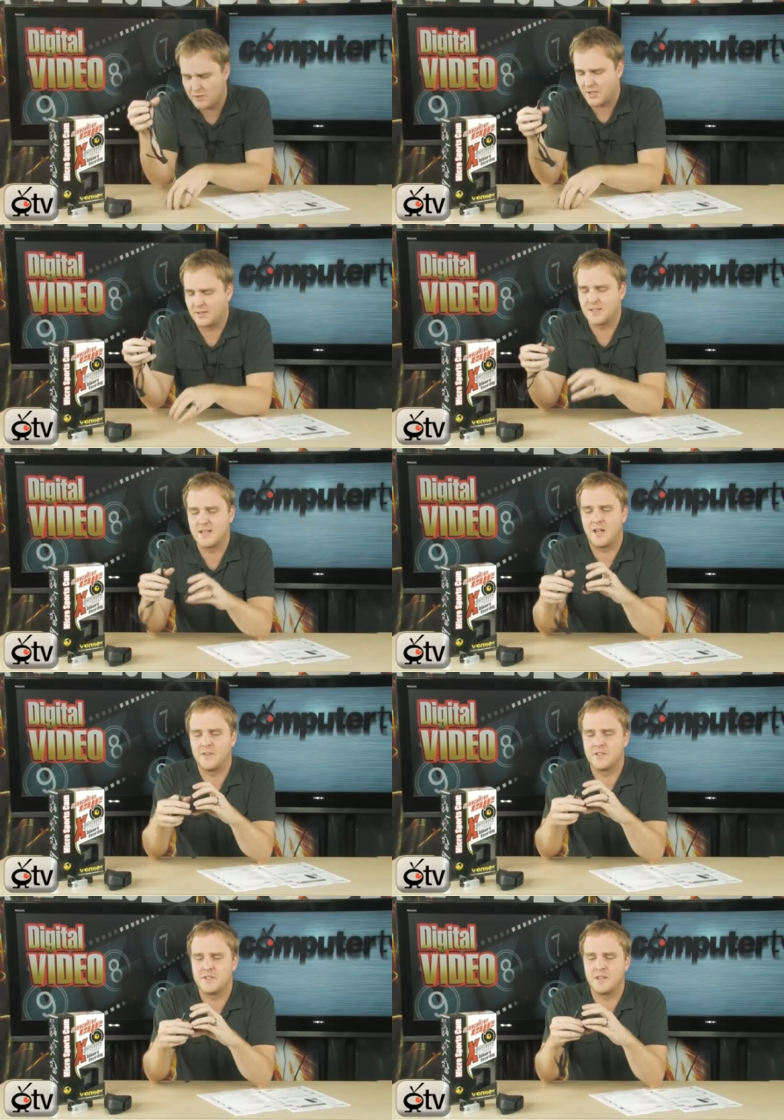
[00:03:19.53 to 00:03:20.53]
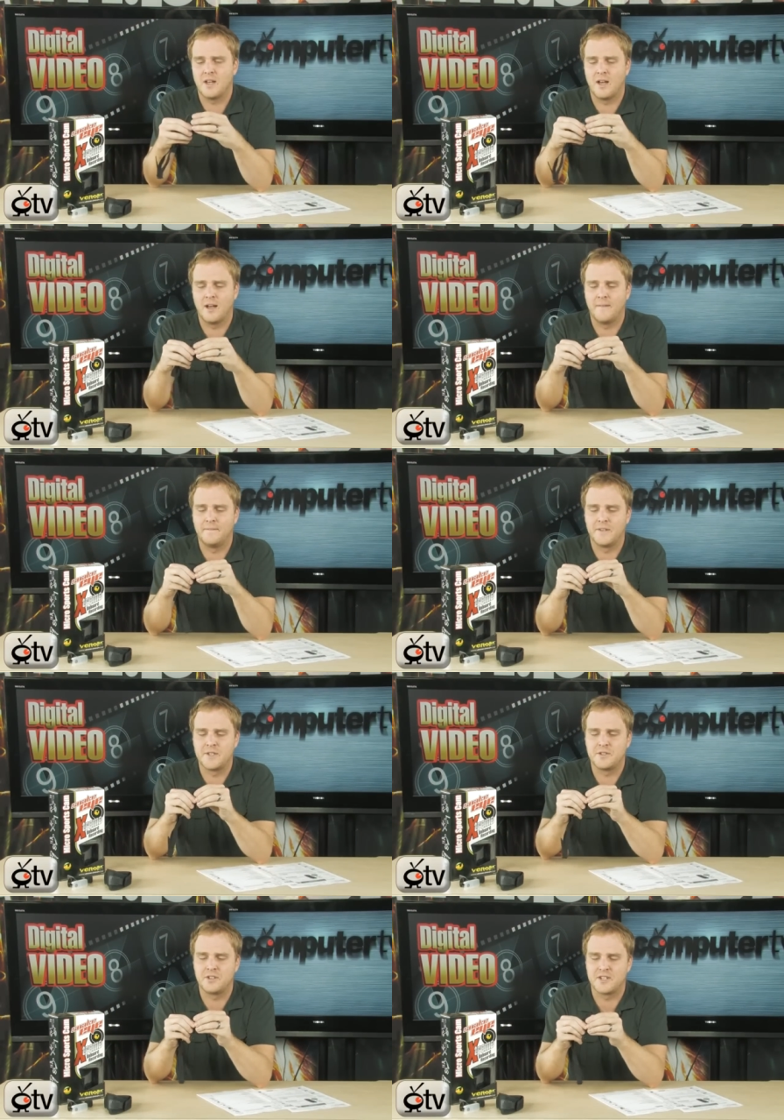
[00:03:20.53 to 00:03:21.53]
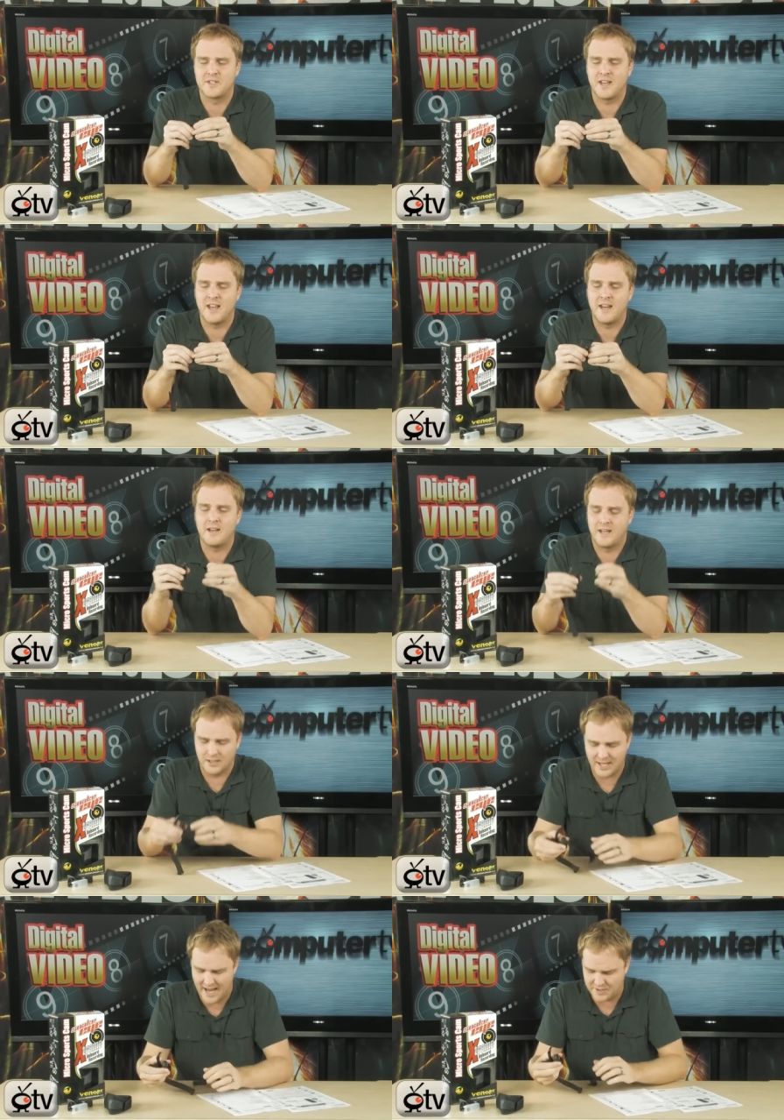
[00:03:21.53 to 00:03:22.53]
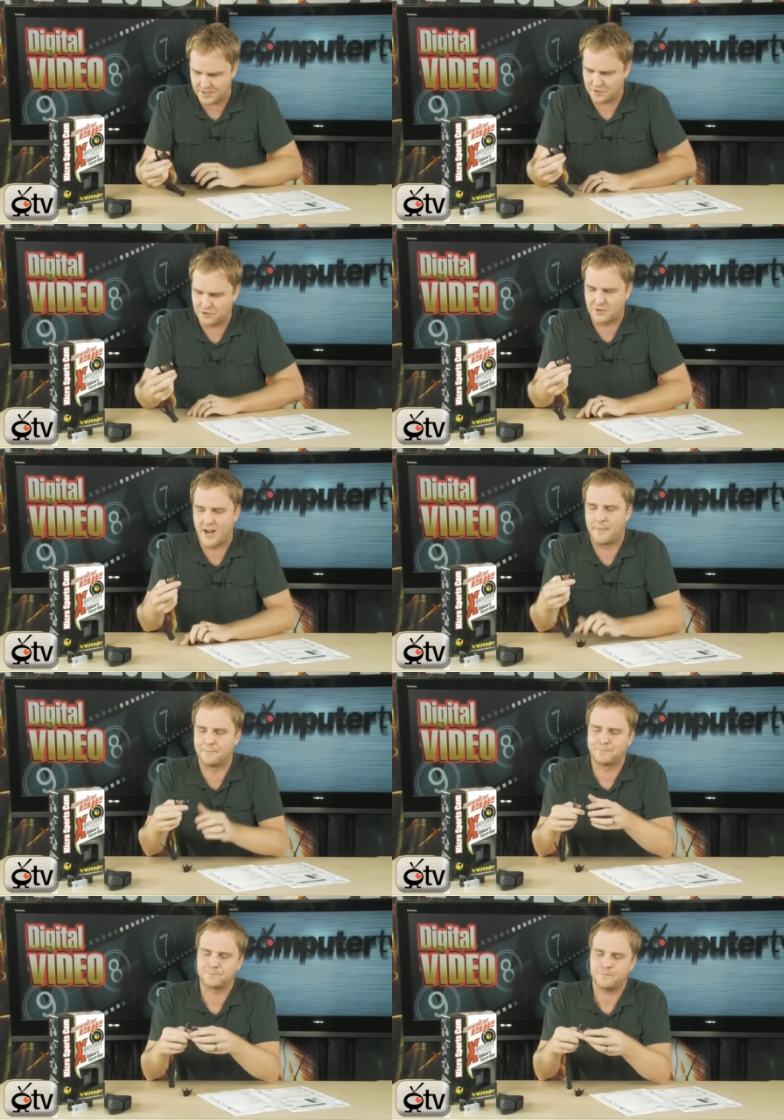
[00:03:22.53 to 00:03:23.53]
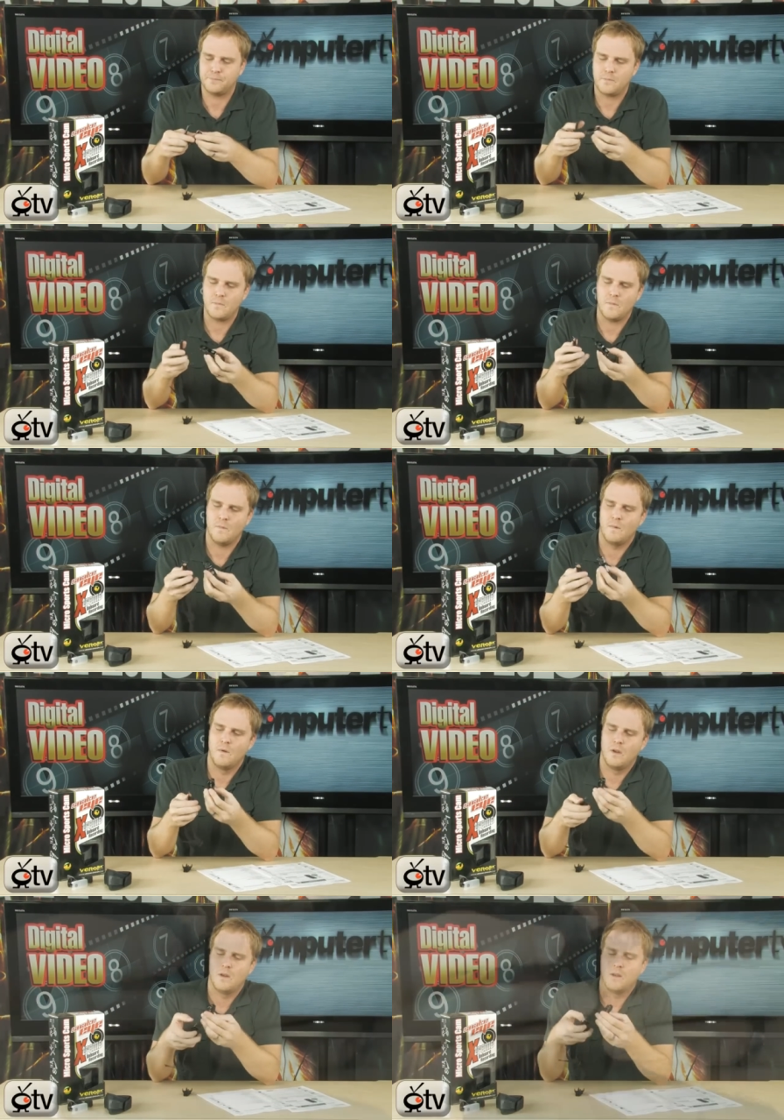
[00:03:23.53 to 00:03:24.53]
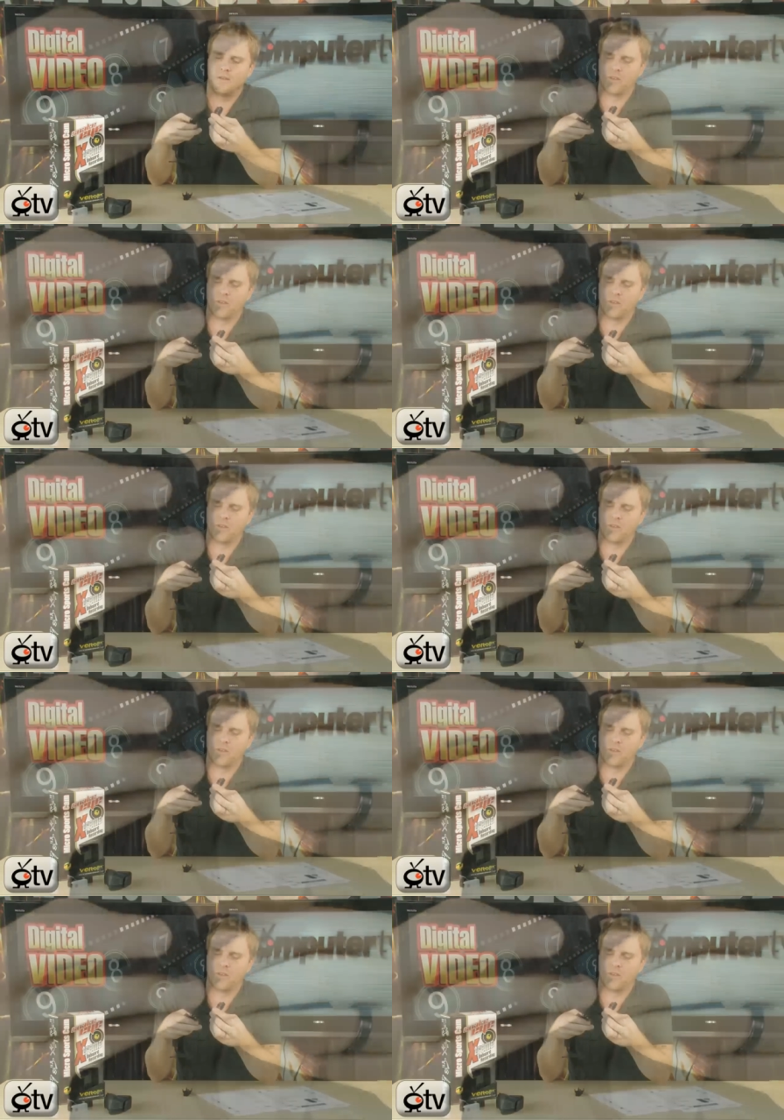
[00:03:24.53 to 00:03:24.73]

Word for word: check this out. This is, uh, this is just a, an elastic strap. And